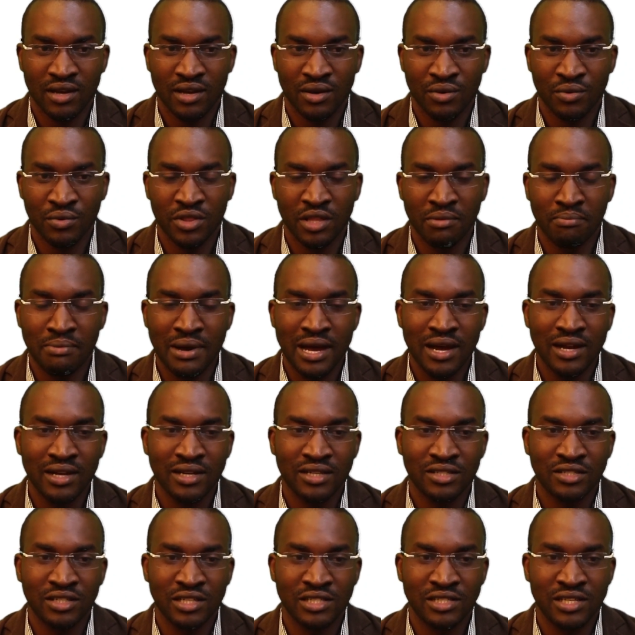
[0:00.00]
with the
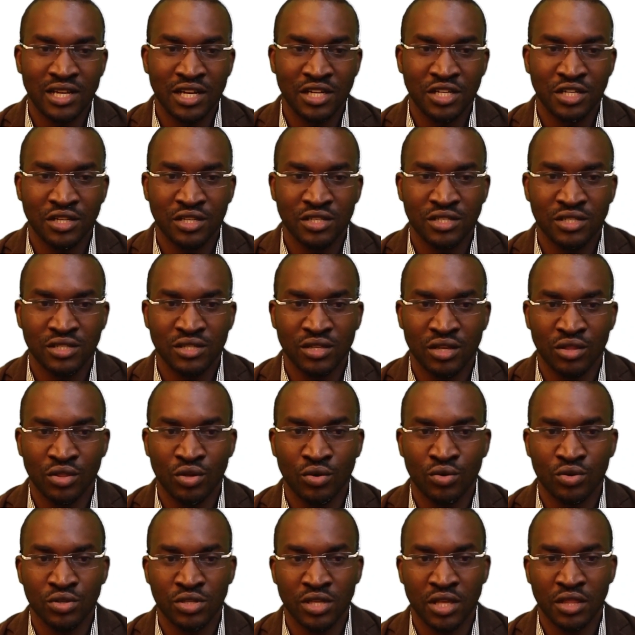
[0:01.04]
bank transactions,
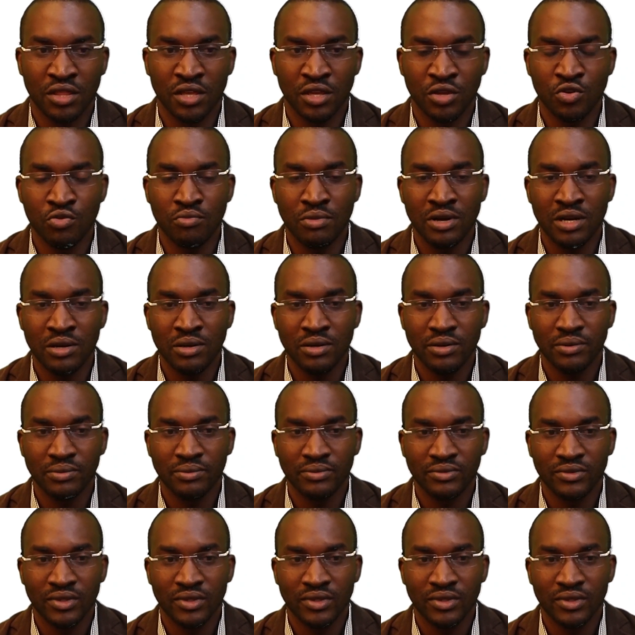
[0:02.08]
those are the human.